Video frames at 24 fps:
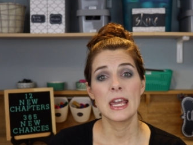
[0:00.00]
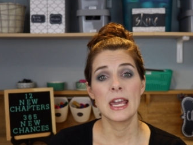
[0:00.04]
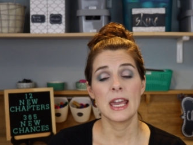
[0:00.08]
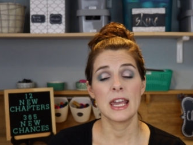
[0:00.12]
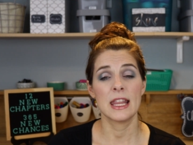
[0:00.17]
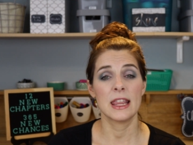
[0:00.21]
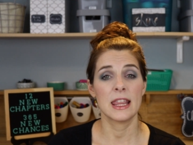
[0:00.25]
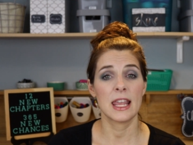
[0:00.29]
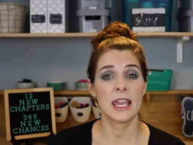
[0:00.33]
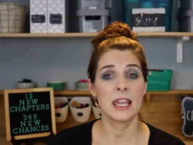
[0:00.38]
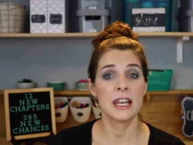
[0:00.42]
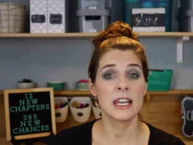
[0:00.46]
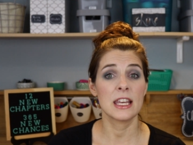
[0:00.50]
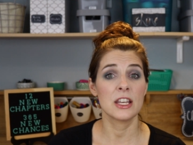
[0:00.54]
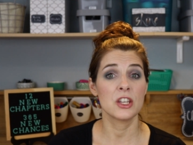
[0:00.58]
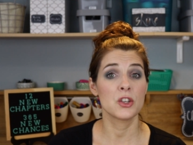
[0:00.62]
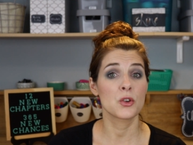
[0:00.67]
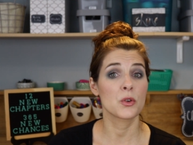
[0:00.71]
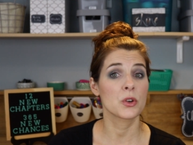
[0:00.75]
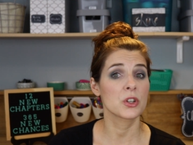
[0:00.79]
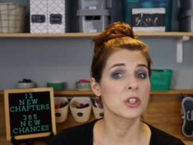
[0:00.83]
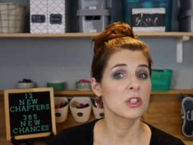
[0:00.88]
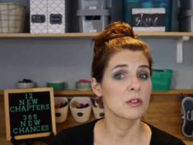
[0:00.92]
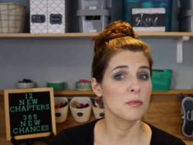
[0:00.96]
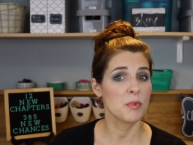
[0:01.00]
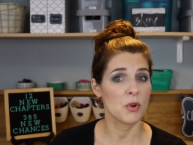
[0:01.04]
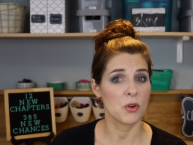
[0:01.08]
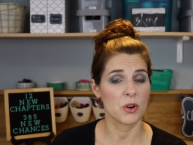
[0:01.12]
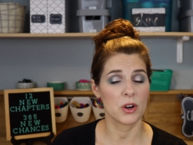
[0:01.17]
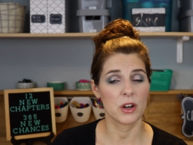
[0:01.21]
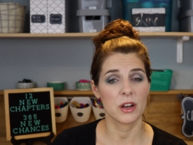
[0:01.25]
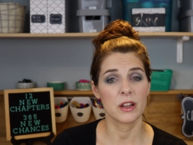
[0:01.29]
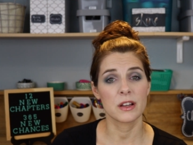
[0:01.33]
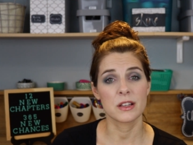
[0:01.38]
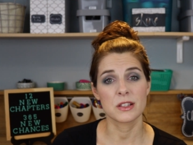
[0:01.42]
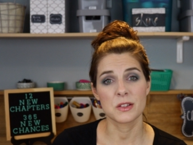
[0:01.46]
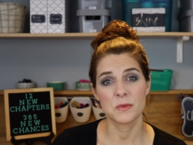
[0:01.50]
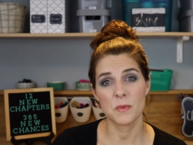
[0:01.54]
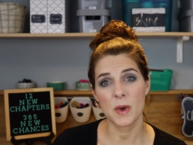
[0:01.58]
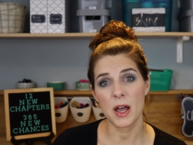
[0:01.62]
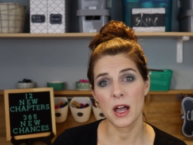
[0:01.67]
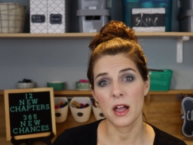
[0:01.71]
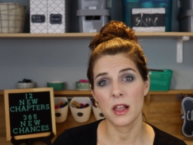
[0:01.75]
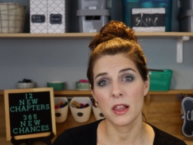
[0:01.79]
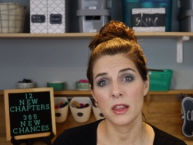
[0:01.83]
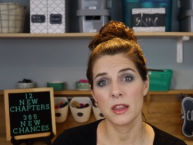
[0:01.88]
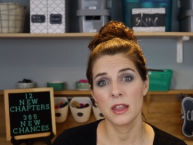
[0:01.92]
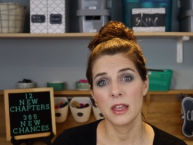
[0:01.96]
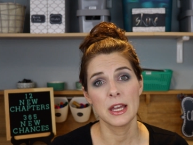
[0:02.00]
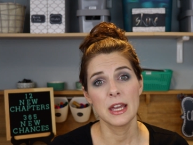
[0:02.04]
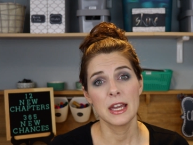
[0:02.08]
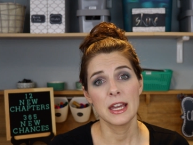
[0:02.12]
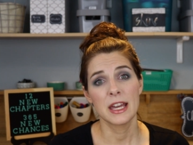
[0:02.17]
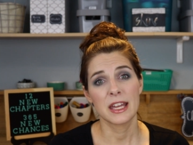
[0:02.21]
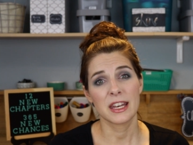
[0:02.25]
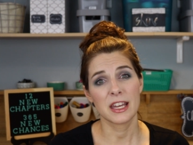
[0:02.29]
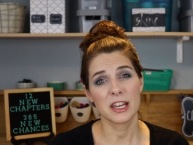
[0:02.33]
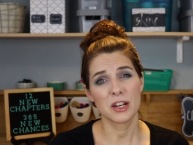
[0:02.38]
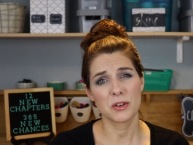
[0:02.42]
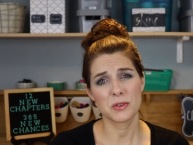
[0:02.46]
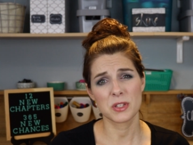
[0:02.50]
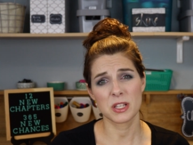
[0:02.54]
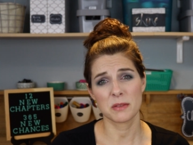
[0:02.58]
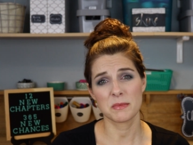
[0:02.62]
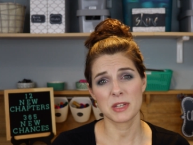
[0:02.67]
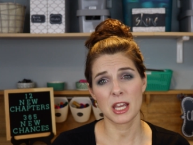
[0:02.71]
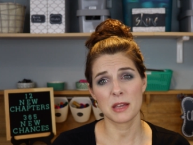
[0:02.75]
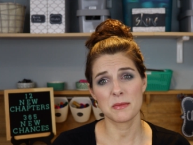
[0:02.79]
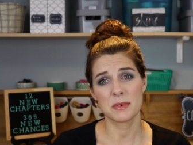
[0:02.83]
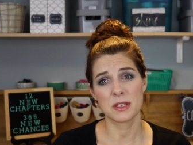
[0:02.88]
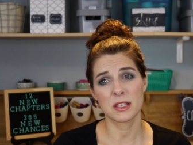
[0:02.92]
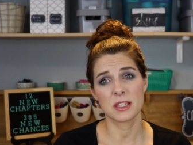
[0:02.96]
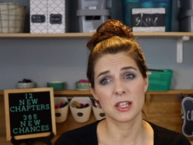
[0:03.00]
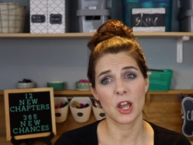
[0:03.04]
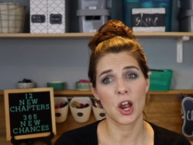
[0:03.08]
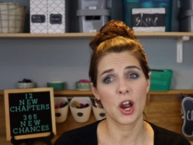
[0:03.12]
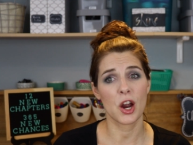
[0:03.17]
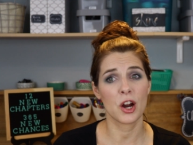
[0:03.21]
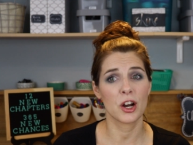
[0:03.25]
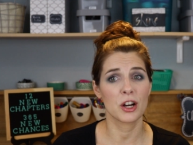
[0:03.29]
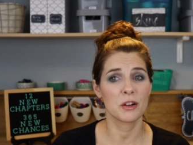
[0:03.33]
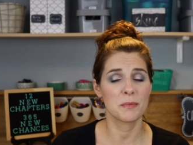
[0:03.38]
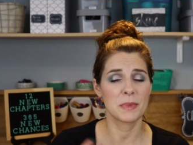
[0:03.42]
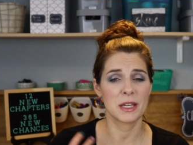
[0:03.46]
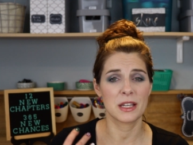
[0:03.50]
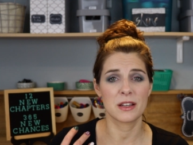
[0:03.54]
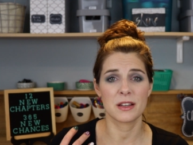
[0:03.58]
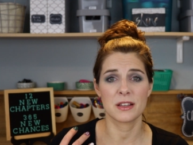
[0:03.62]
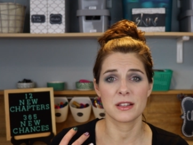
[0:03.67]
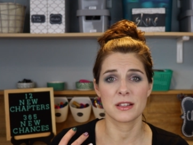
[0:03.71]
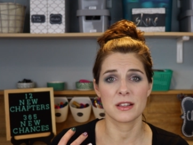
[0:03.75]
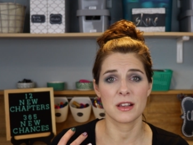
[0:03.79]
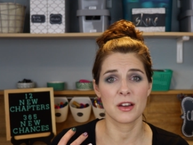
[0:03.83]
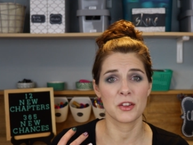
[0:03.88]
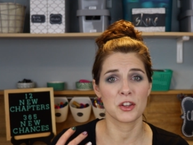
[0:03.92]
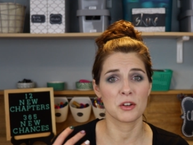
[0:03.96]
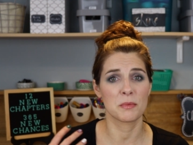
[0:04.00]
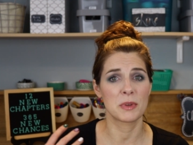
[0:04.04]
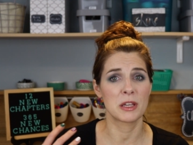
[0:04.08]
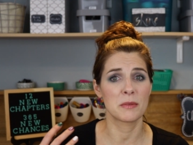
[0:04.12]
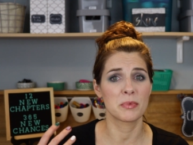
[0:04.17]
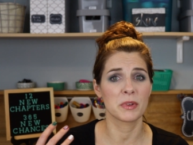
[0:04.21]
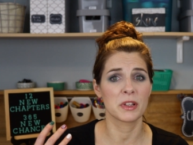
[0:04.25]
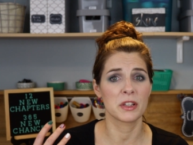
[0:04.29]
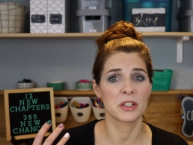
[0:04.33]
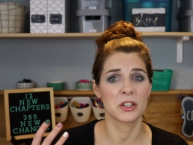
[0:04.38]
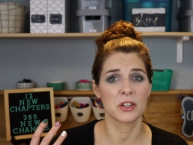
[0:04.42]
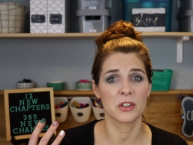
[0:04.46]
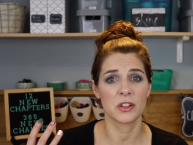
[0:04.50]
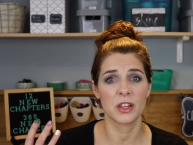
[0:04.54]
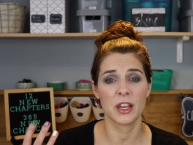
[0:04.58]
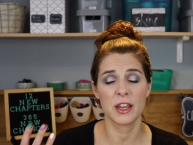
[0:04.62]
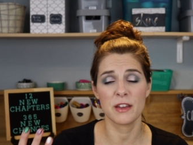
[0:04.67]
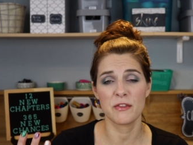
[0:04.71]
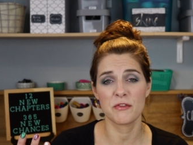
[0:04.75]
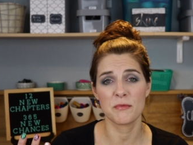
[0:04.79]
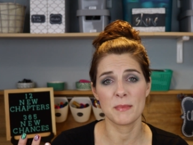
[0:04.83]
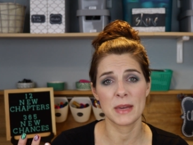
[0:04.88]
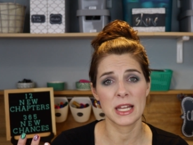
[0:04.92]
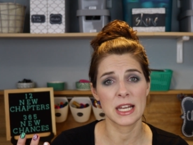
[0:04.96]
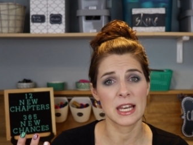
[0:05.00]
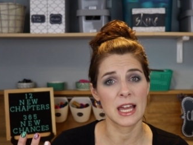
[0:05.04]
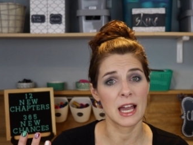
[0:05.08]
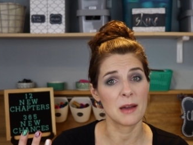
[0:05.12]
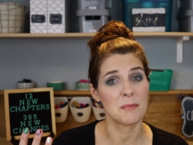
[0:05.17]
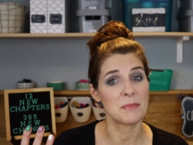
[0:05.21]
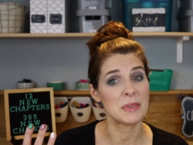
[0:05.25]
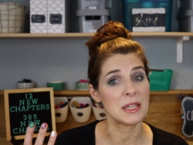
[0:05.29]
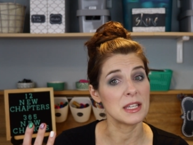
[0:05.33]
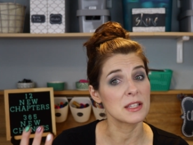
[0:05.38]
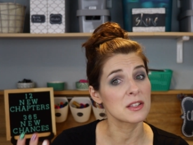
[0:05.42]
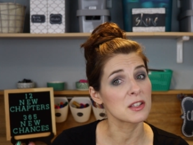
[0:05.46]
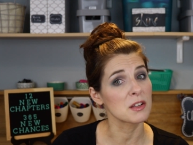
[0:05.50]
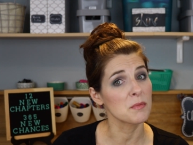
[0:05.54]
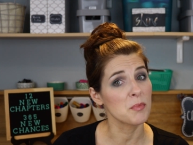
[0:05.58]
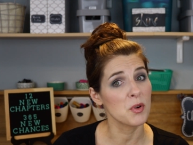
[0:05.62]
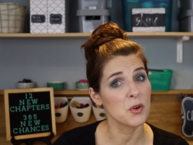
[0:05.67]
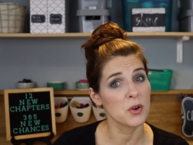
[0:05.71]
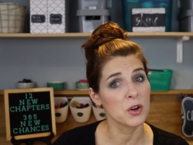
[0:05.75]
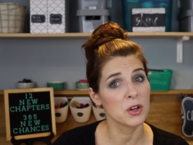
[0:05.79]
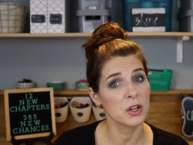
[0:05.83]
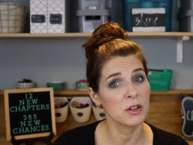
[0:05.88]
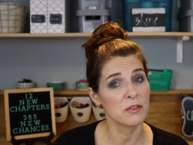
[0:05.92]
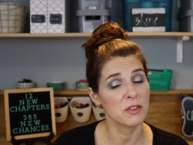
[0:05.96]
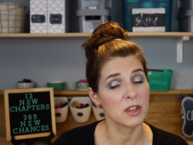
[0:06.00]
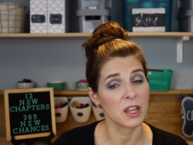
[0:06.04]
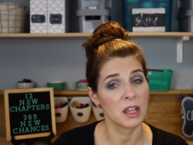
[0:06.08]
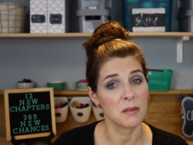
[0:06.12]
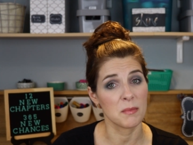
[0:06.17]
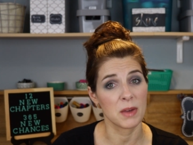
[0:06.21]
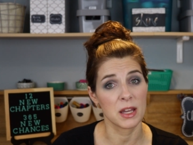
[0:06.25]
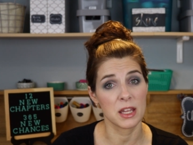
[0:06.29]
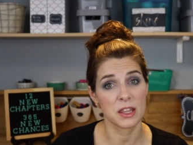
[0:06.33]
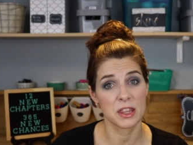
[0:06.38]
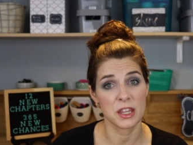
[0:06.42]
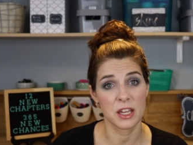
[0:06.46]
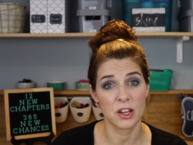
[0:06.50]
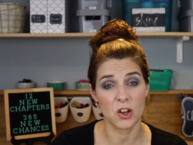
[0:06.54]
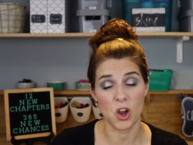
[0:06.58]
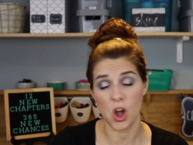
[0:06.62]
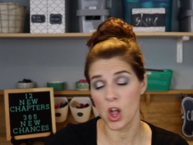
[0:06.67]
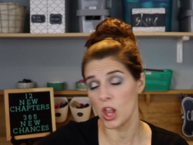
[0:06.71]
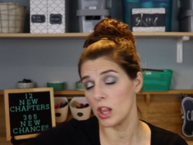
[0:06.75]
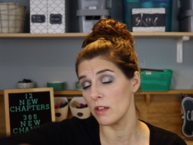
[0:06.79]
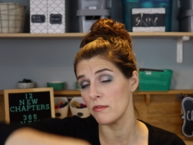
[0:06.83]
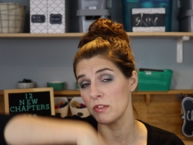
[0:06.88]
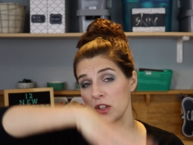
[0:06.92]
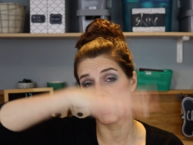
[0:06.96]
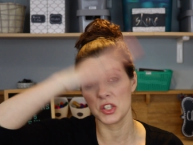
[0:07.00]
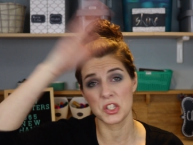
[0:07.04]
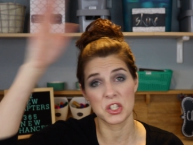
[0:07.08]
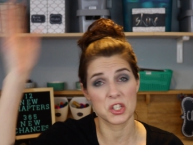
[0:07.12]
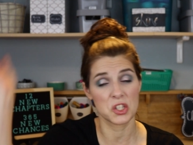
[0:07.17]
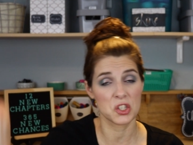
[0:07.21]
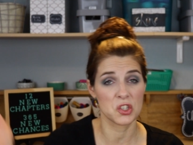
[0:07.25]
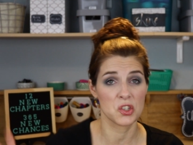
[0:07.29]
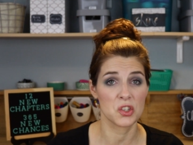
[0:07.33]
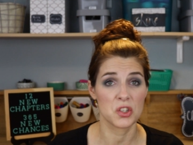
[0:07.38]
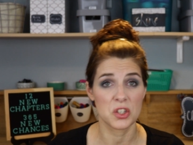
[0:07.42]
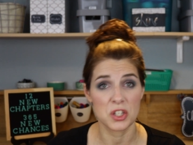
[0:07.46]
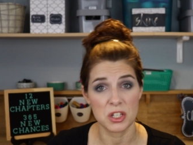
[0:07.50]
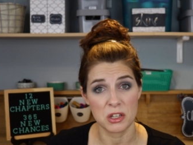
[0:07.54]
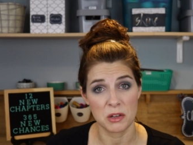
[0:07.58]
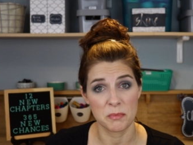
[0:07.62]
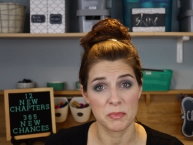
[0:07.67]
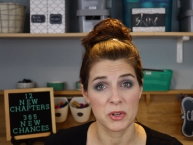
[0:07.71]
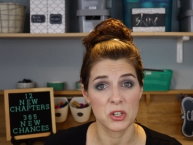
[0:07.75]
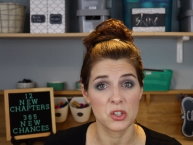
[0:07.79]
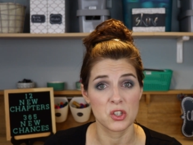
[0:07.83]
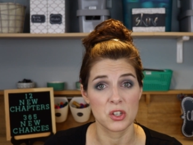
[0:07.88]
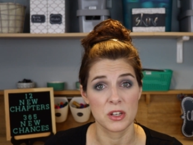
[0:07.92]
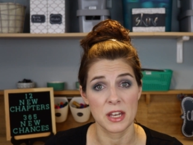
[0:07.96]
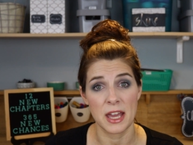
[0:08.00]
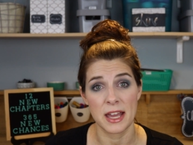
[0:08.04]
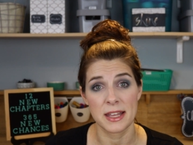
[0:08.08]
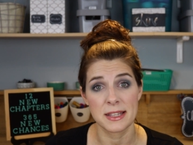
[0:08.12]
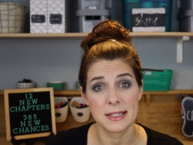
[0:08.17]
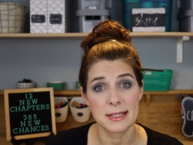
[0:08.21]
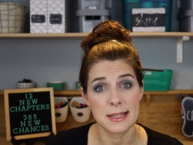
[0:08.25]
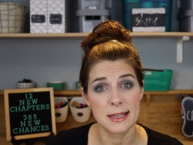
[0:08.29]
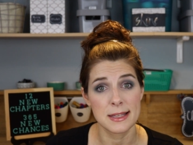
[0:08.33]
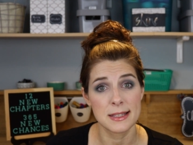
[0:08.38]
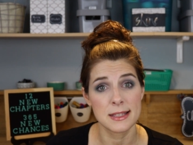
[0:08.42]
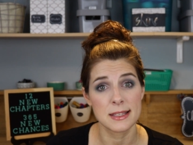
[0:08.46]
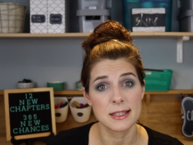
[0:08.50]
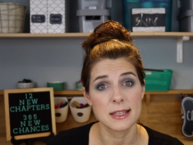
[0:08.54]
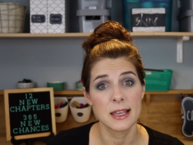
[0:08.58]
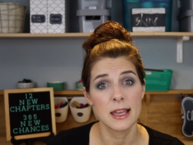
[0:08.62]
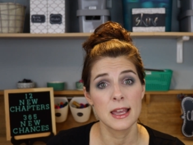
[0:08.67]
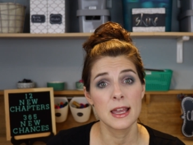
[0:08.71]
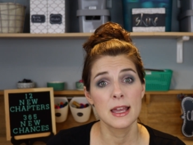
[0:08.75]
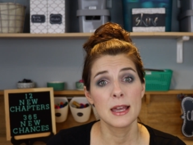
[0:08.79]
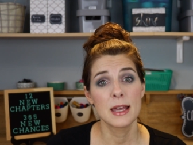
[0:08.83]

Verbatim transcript: And they need your support as well. And I know sometimes it's hard because other people in your life might not be supportive and they might think all of this is just a bunch of nonsense.